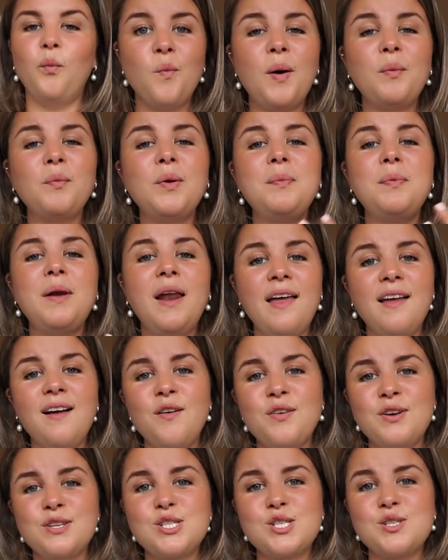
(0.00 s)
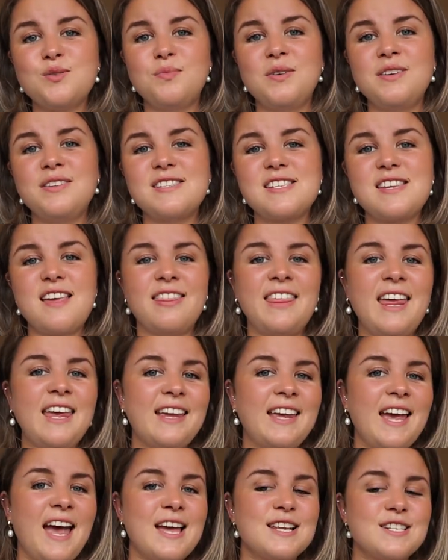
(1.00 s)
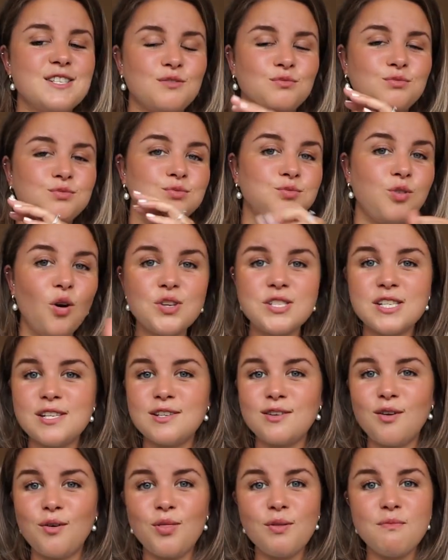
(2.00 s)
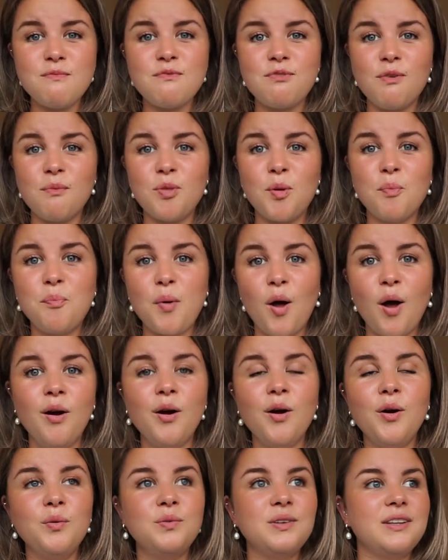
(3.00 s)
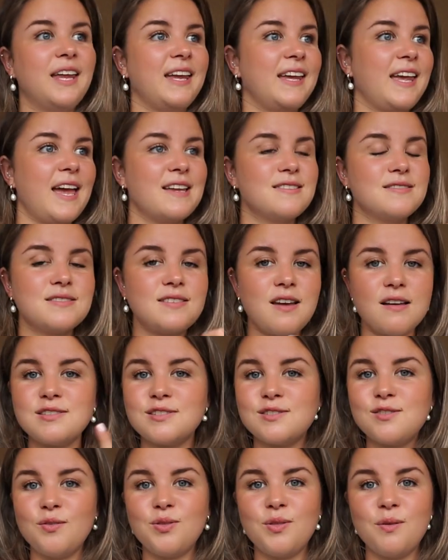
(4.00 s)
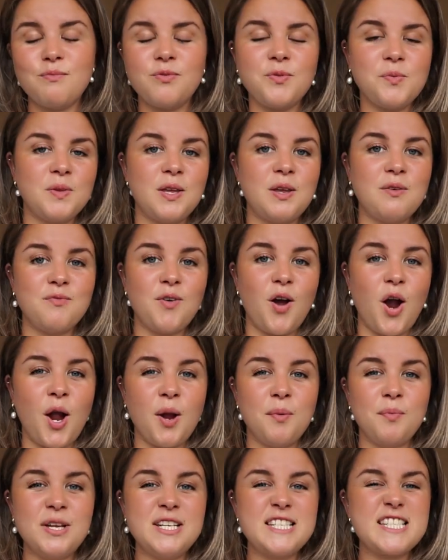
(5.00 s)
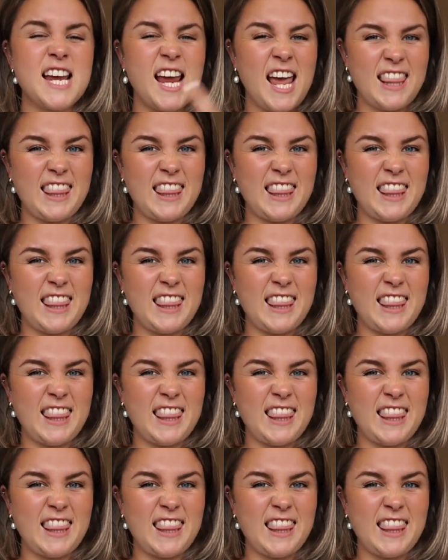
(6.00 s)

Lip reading: When we play our instruments, they get rosin on them from the bow, they get dust on them from the environment,